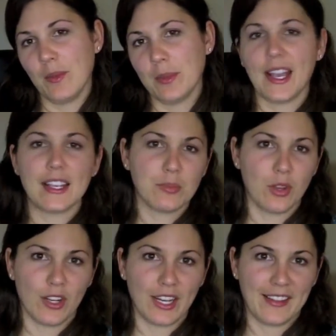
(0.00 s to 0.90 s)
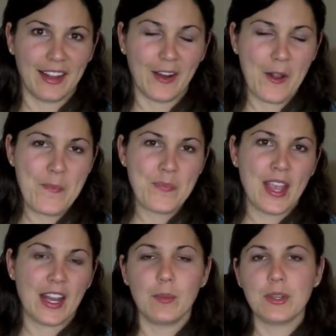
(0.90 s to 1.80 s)
I'll be guest blogging there,
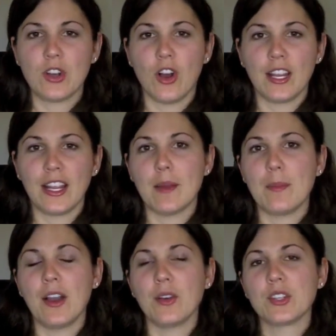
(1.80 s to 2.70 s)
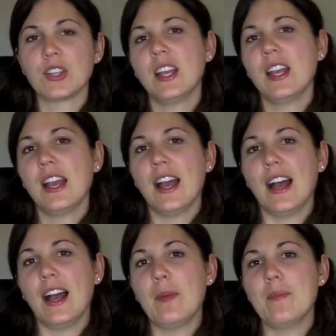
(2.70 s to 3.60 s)
and I'll be talking about
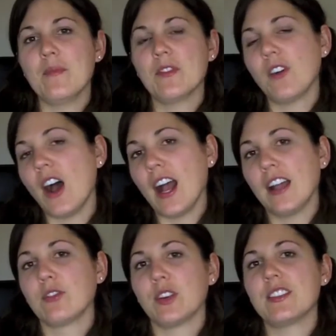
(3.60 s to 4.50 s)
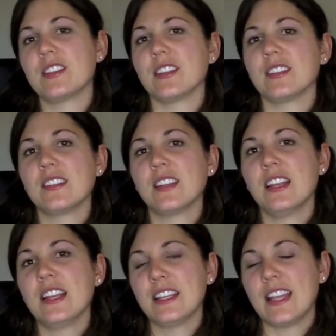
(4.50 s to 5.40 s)
5 reasons
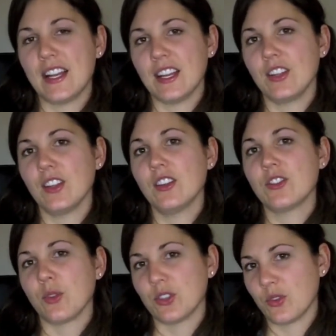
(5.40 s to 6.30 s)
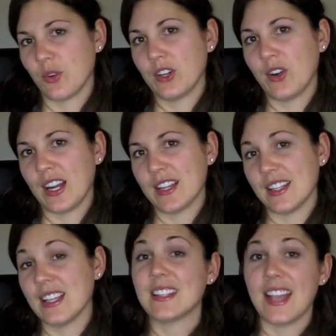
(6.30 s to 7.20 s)
getting short story
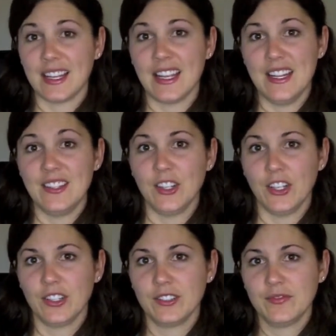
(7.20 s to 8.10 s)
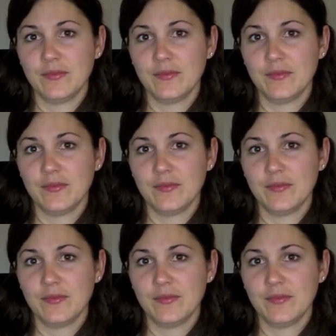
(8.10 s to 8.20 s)
credits is getting easier.